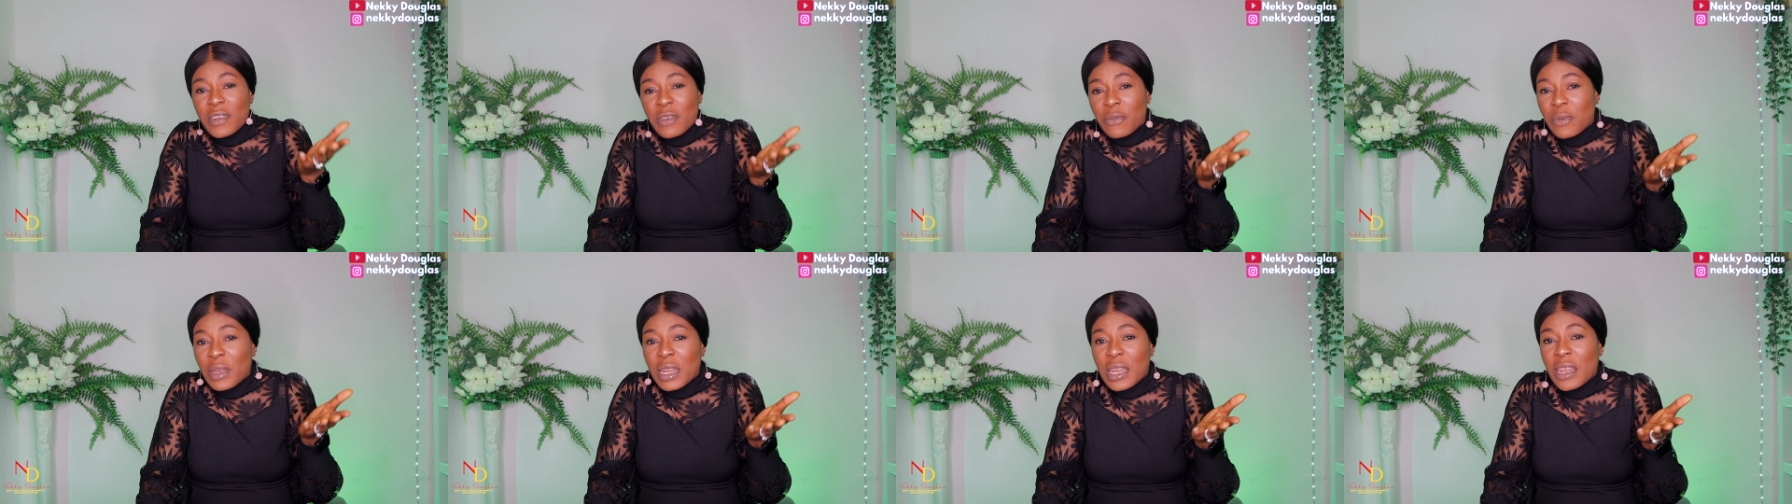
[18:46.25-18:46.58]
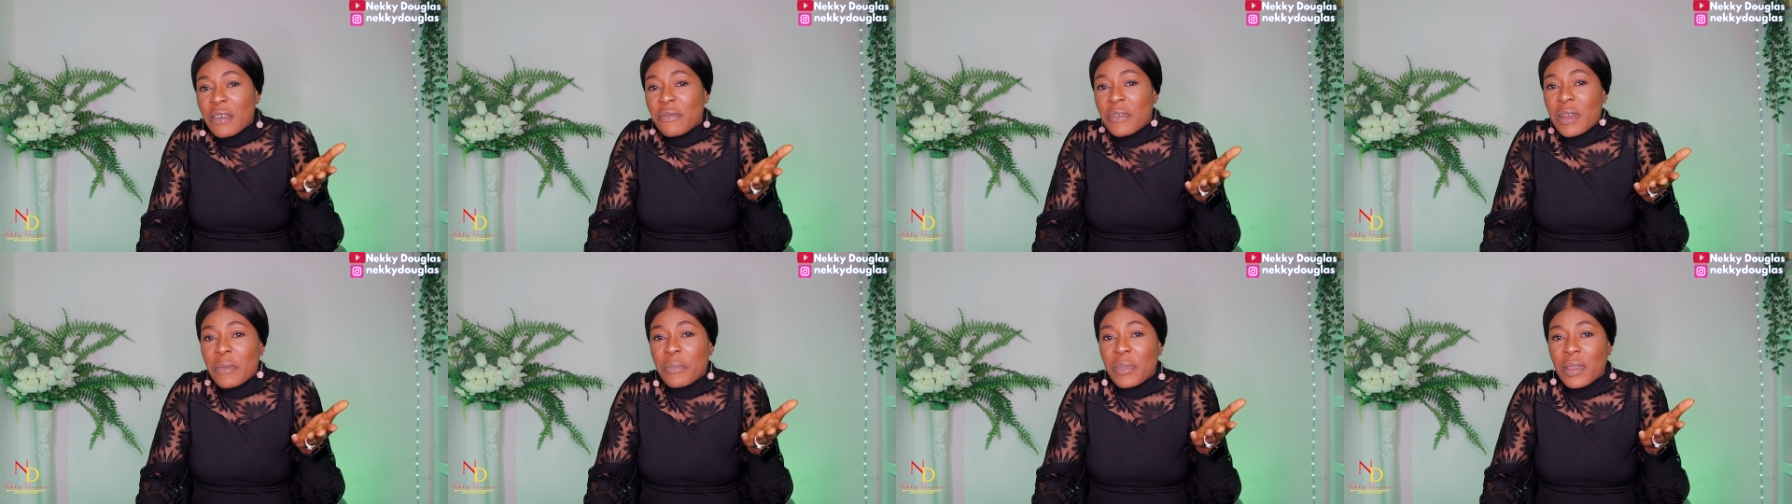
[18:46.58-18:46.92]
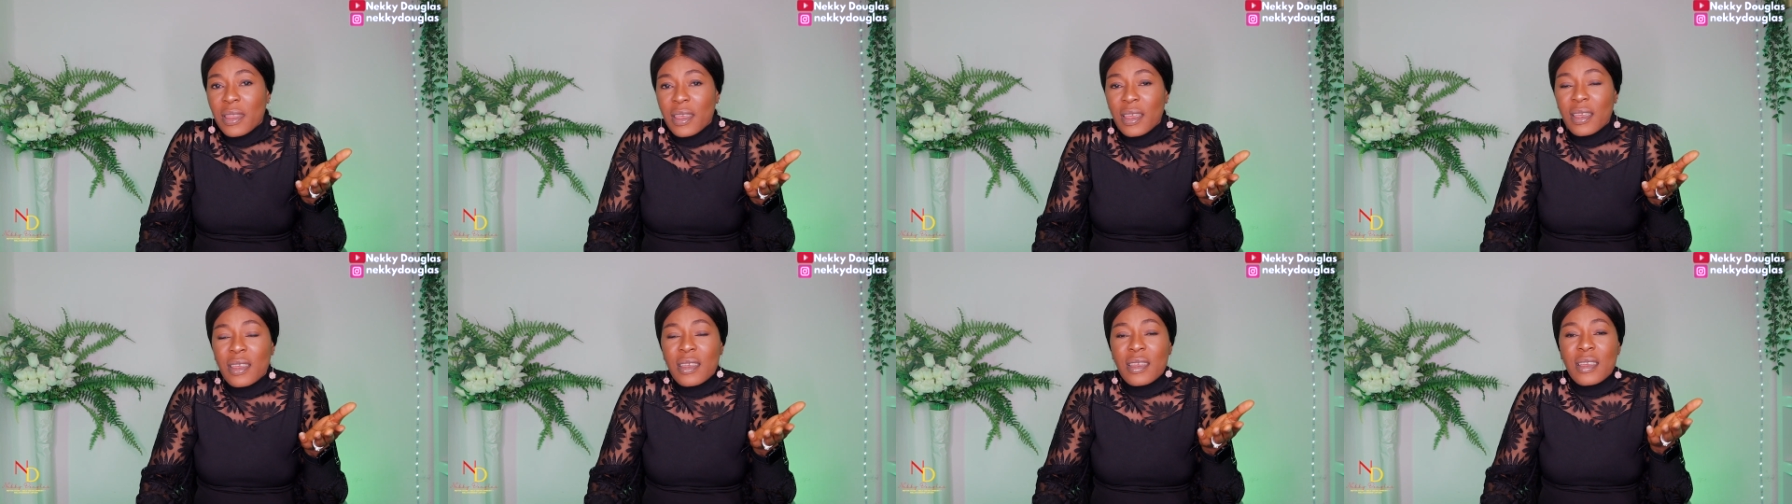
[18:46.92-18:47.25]
will never be
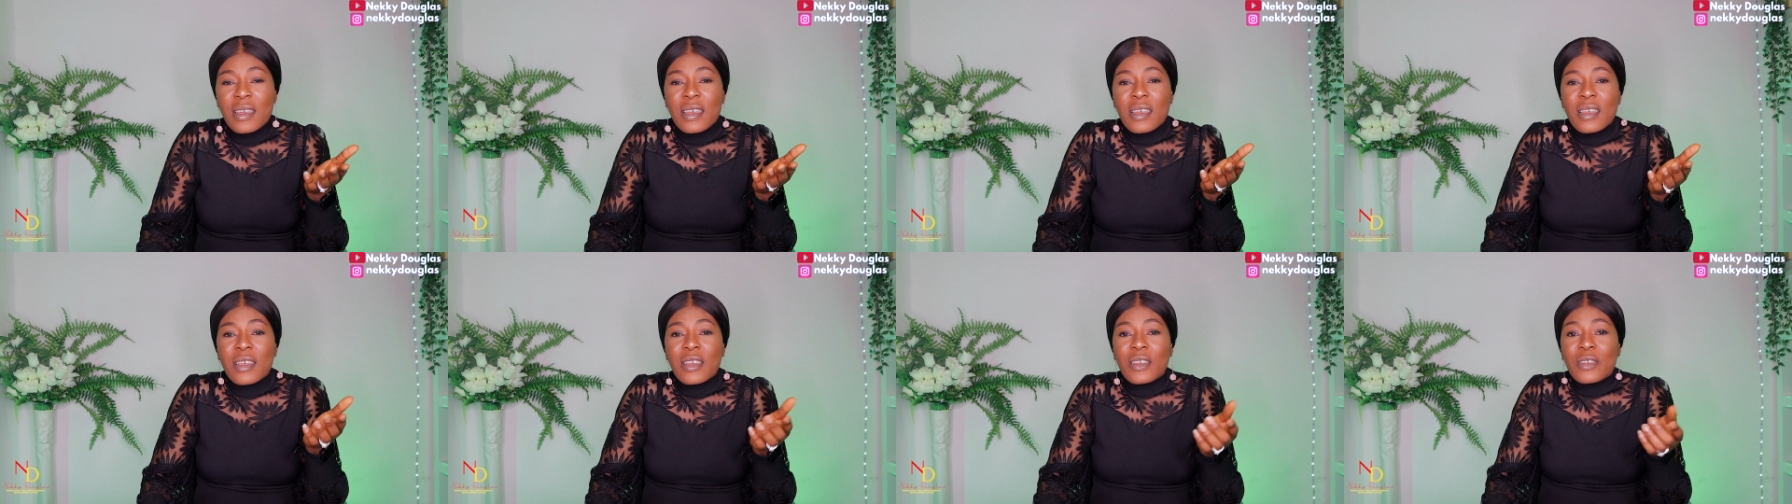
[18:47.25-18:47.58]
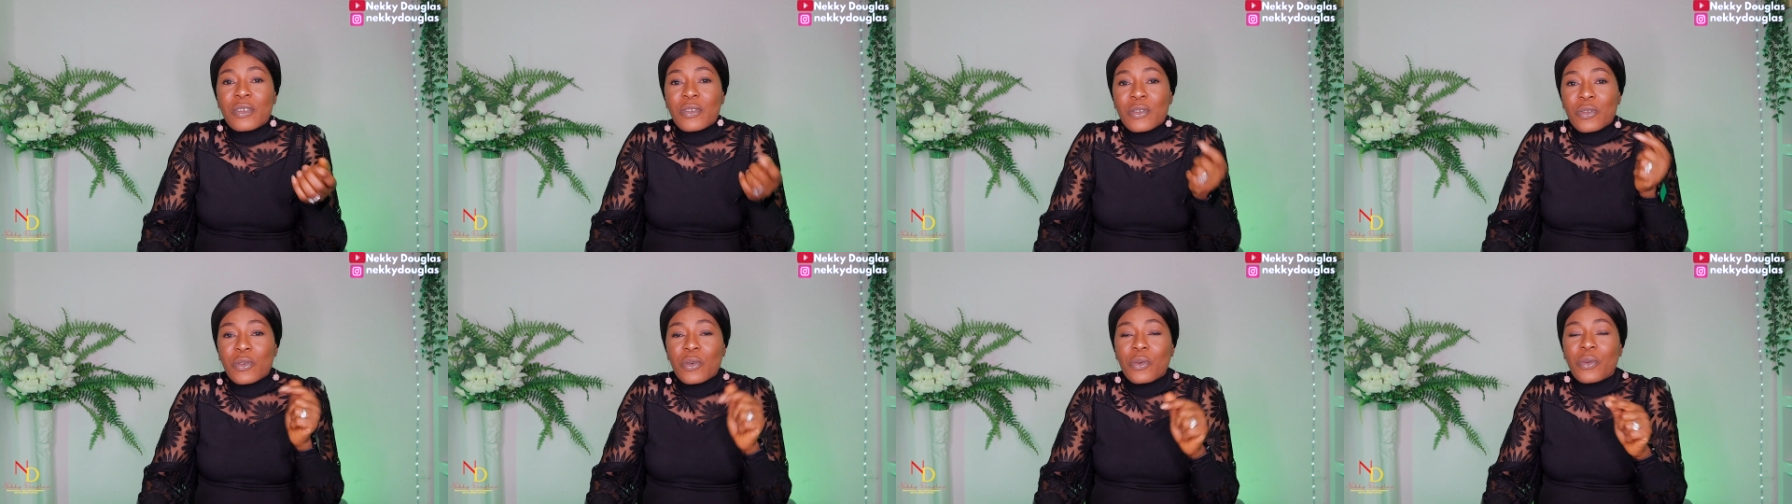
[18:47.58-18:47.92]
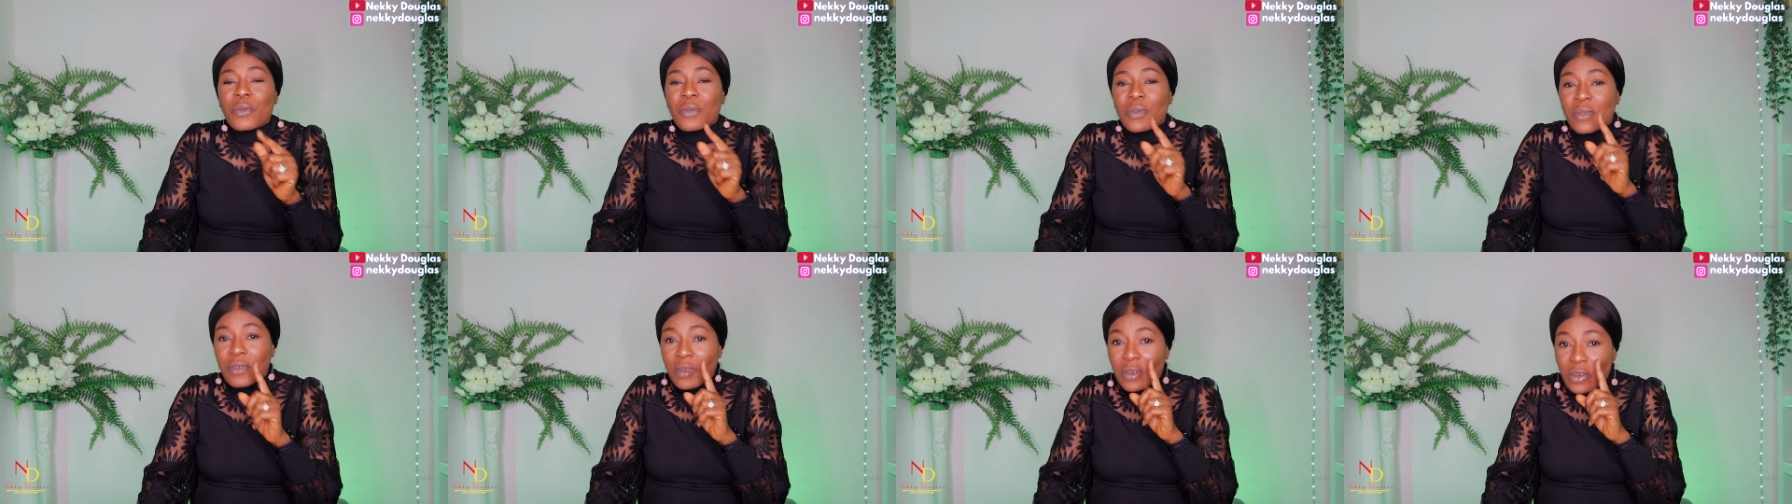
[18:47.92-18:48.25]
there
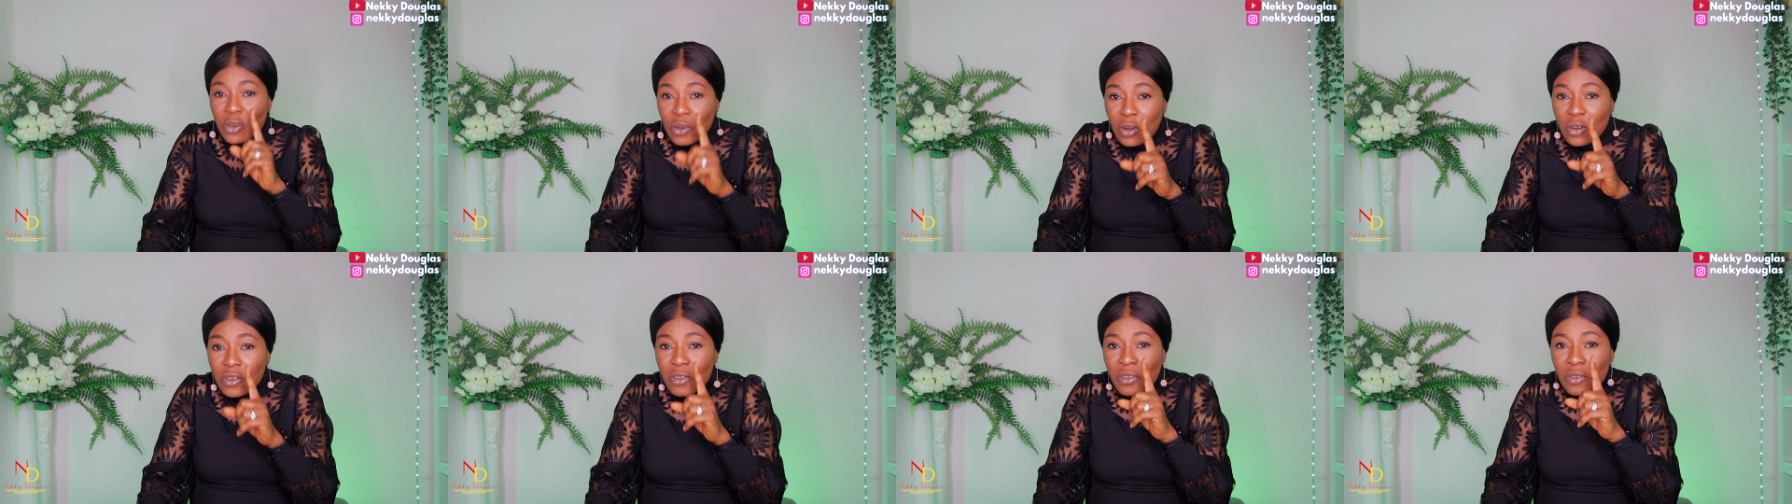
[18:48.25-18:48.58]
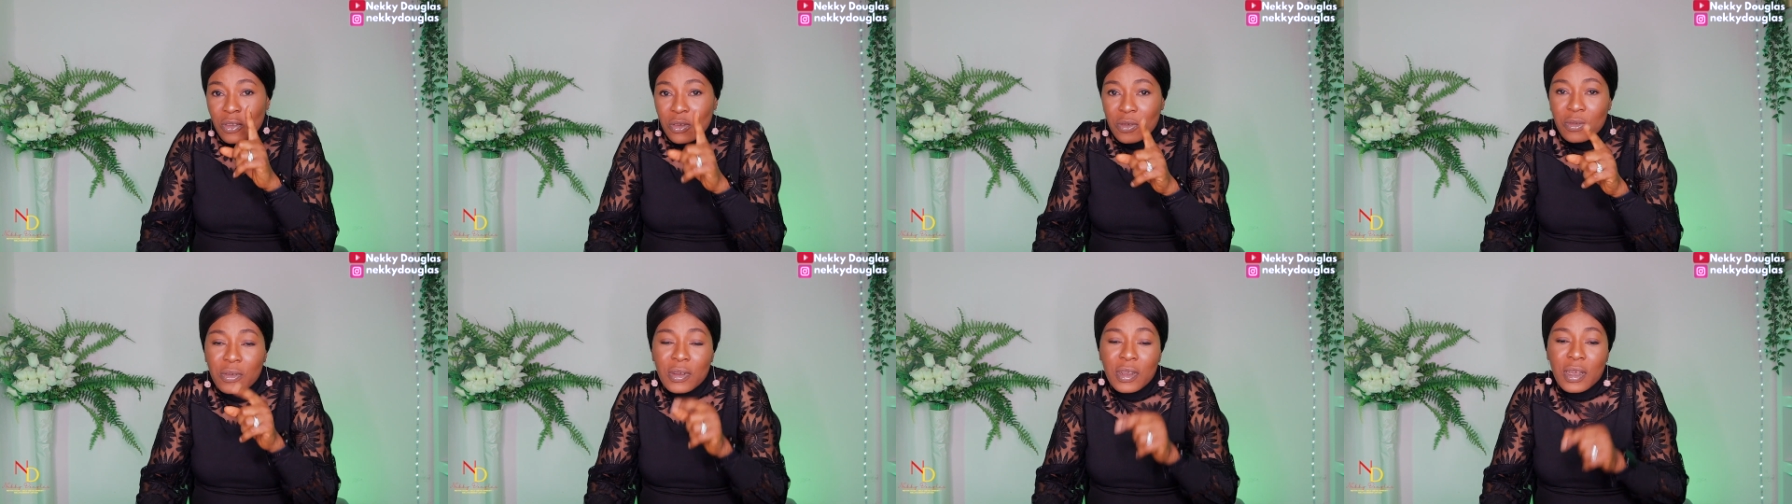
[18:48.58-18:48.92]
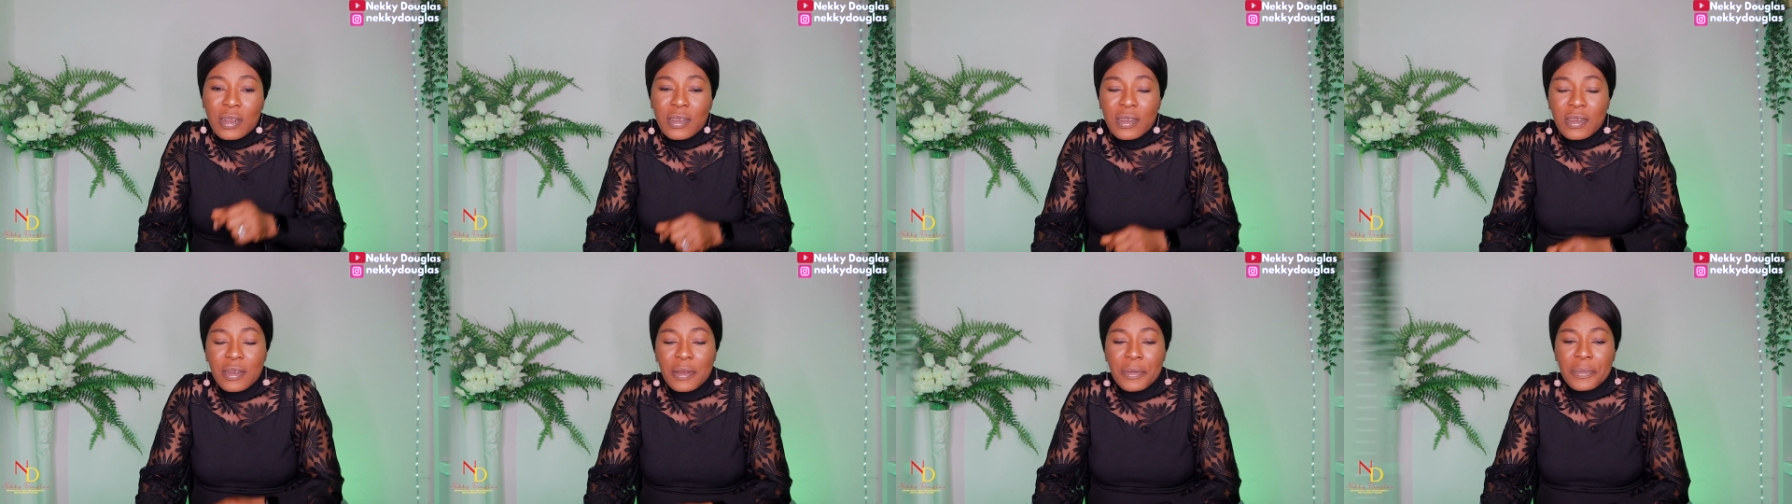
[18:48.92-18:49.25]
so don't do
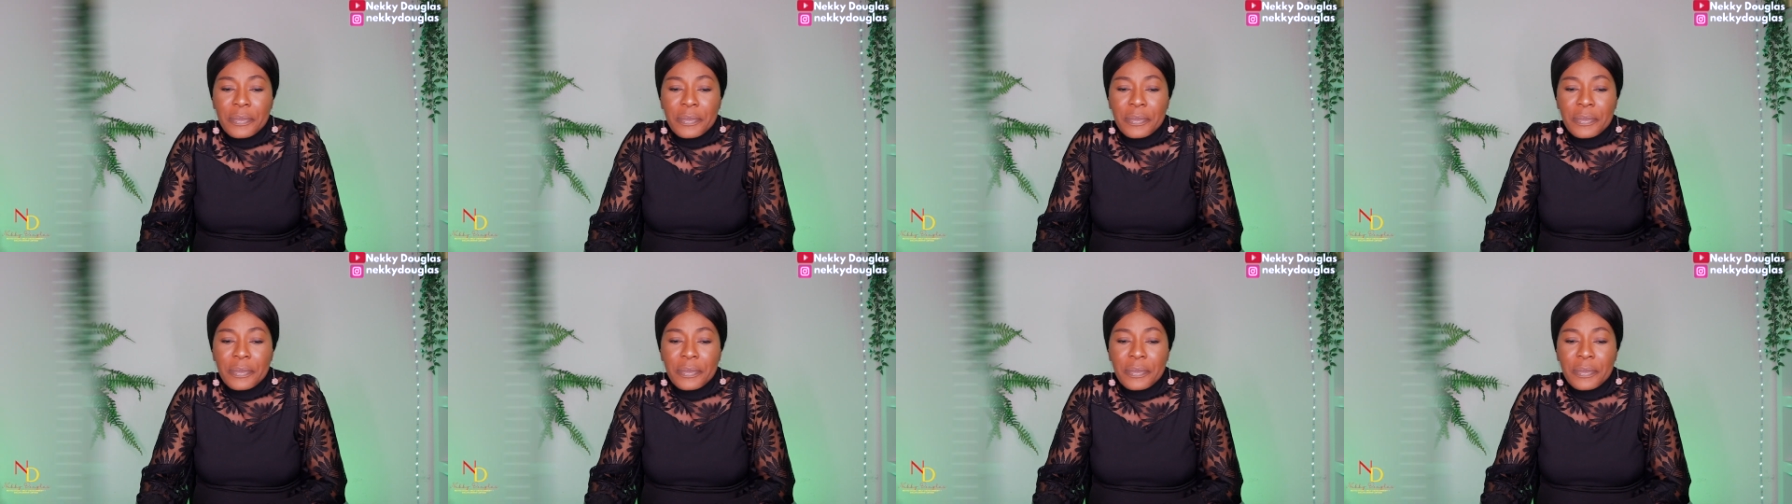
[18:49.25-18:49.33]
that